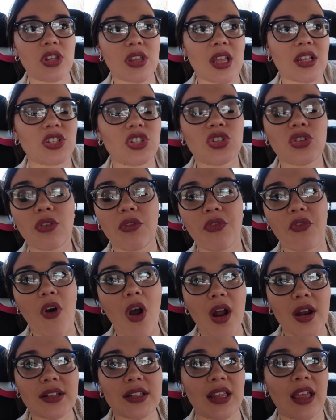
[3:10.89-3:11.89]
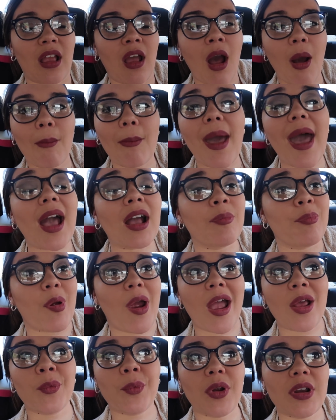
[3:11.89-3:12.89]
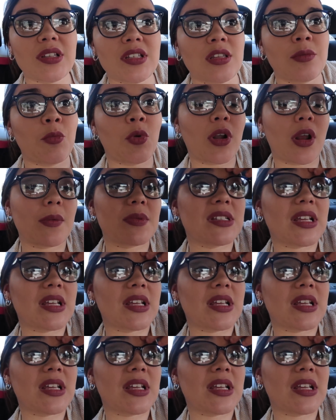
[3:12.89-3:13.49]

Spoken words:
That's too far to then come back. Brian worked in the morning.